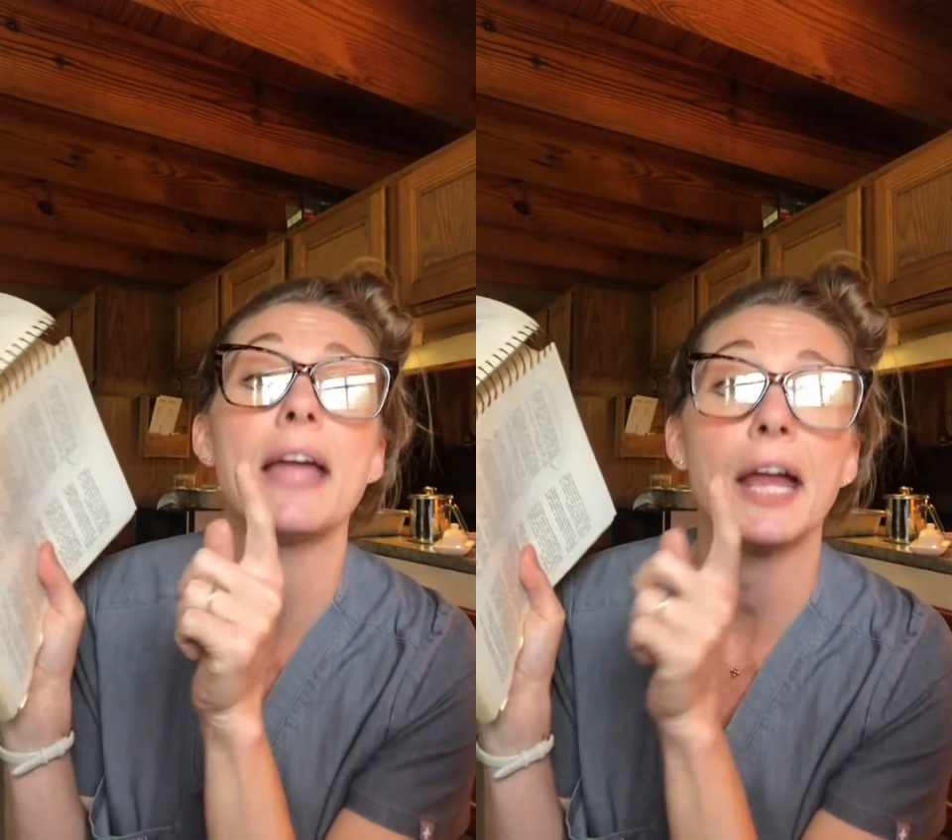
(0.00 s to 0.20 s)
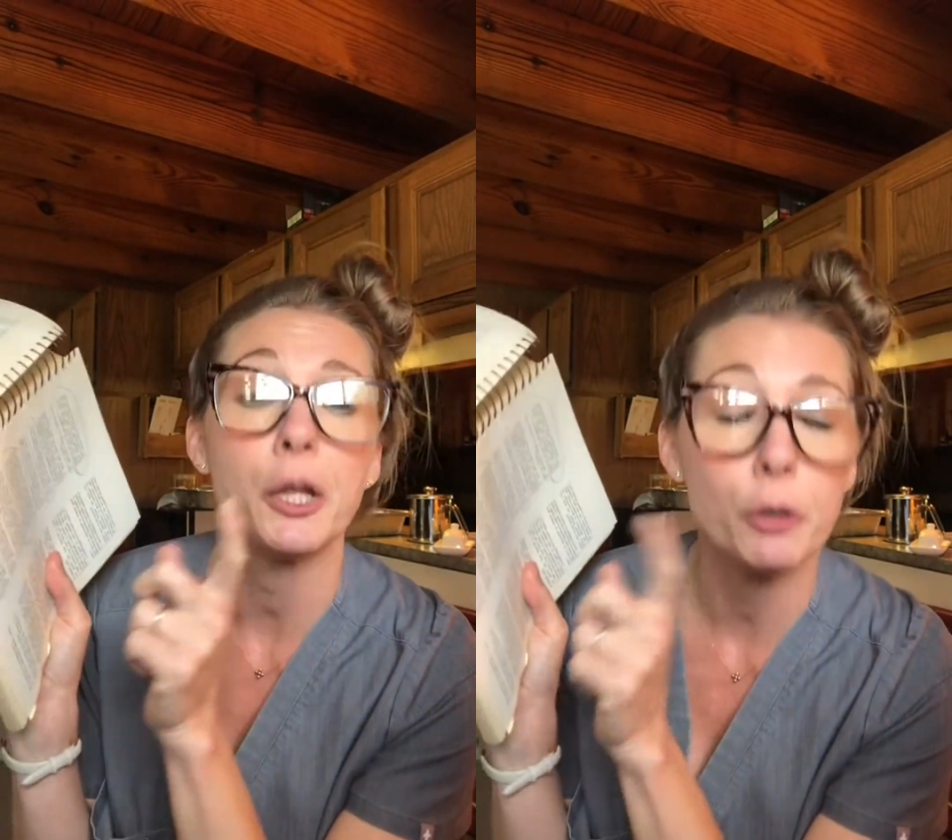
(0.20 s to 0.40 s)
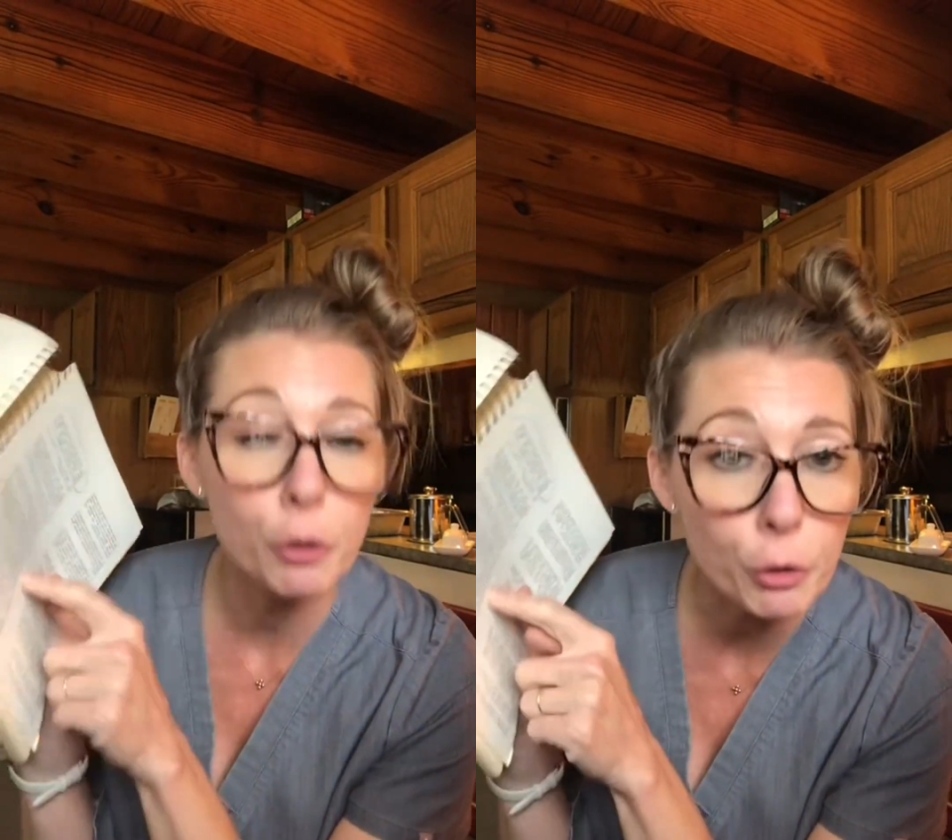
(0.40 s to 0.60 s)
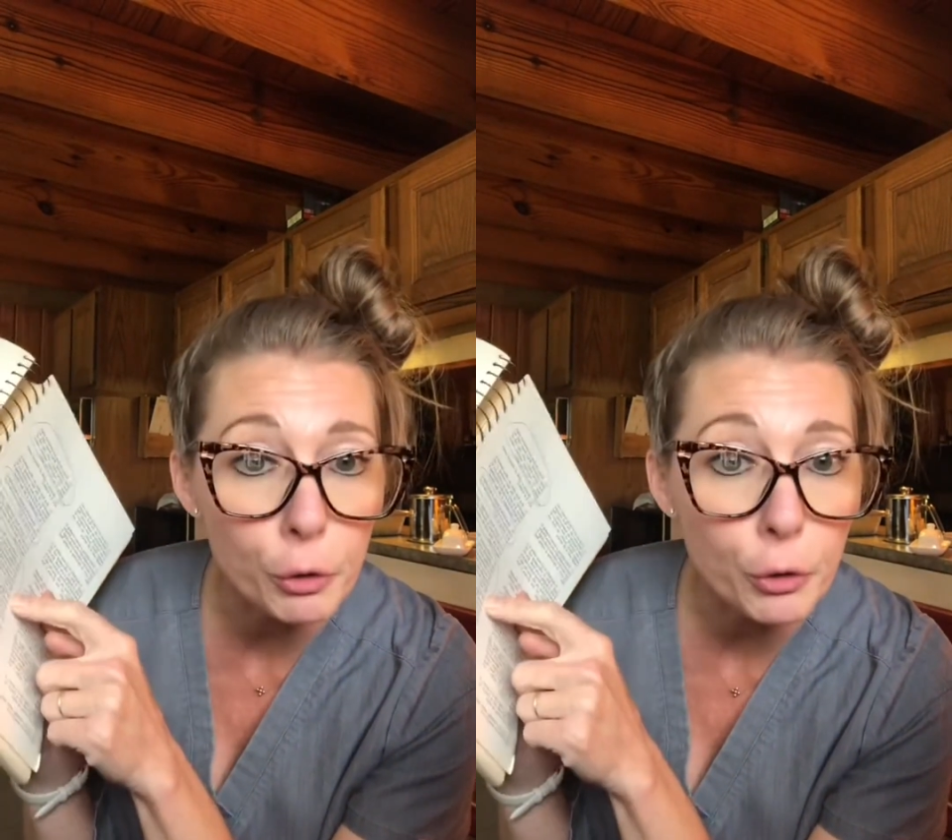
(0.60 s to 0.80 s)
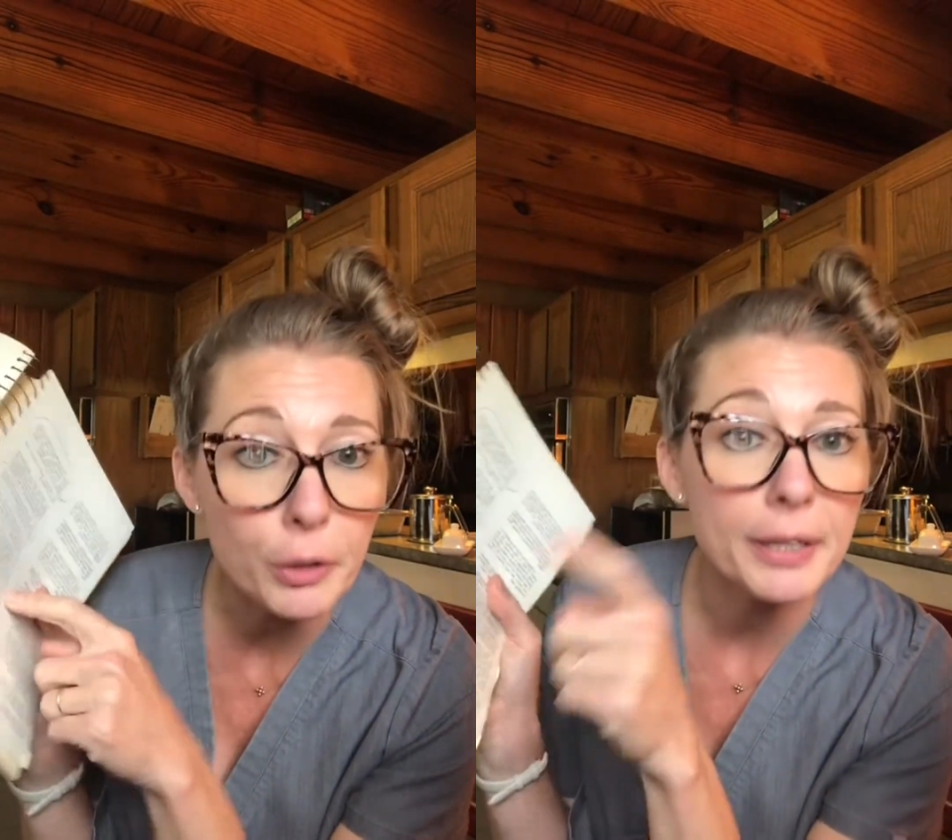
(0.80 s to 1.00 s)
good
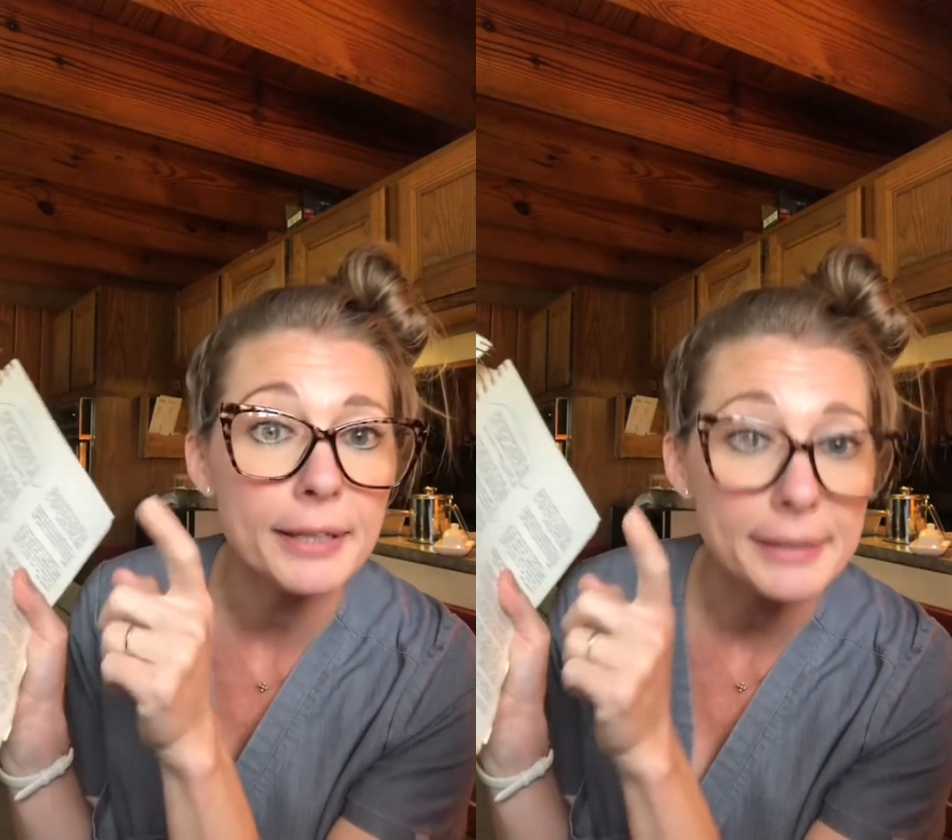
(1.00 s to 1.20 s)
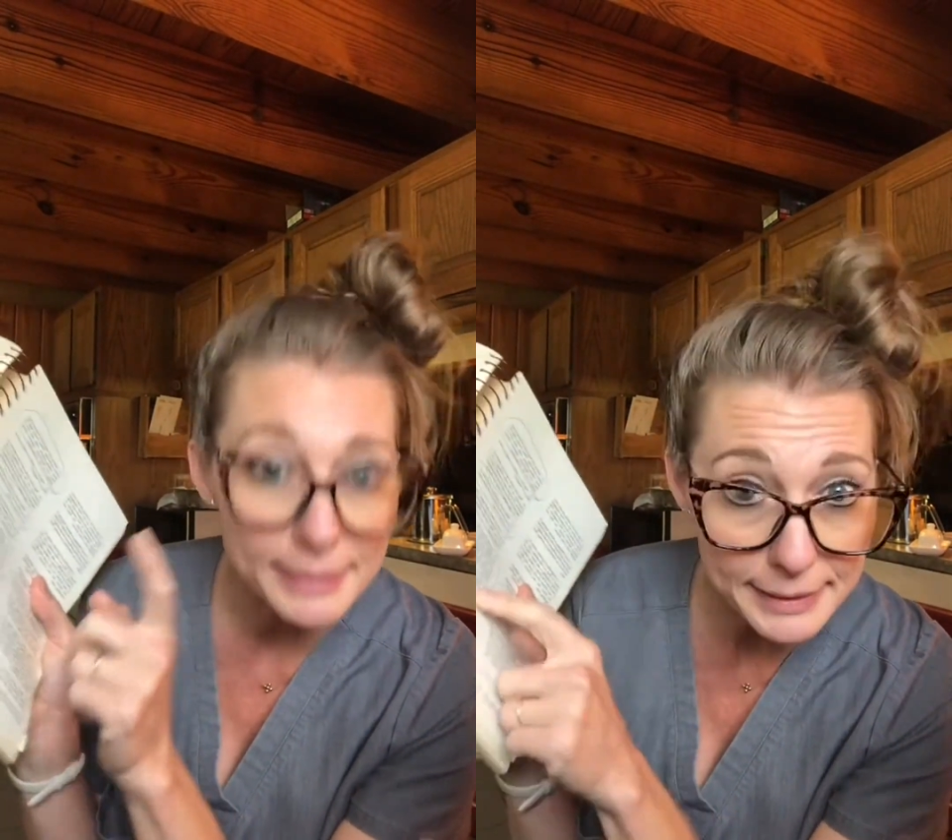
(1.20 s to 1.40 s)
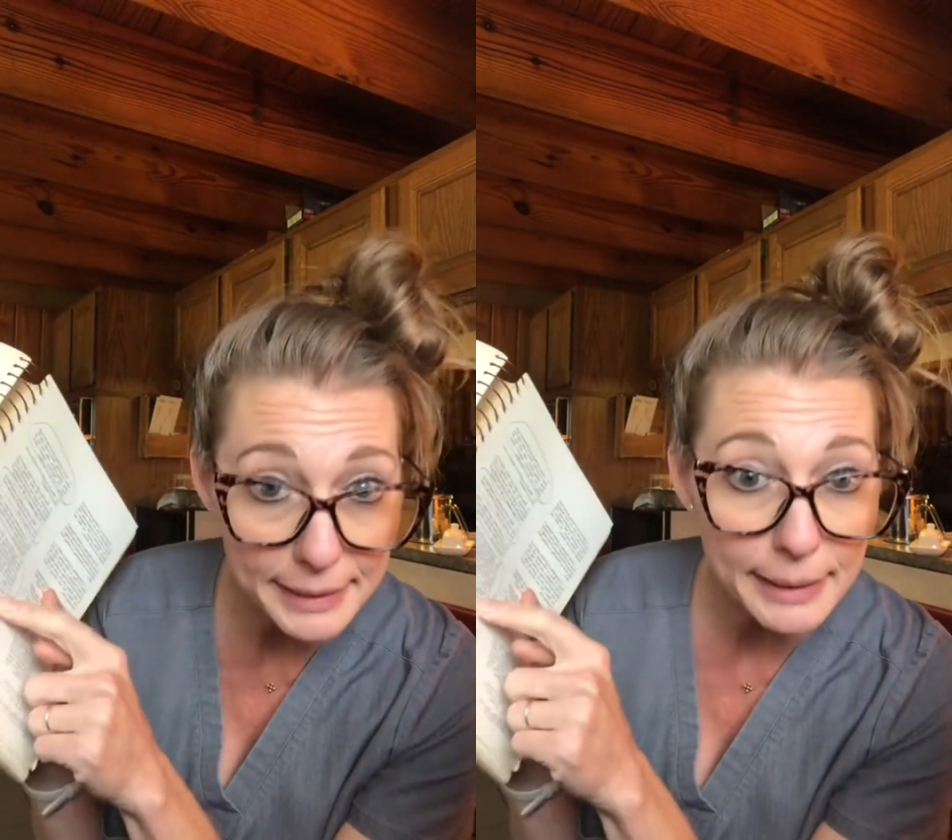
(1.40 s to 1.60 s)
tip,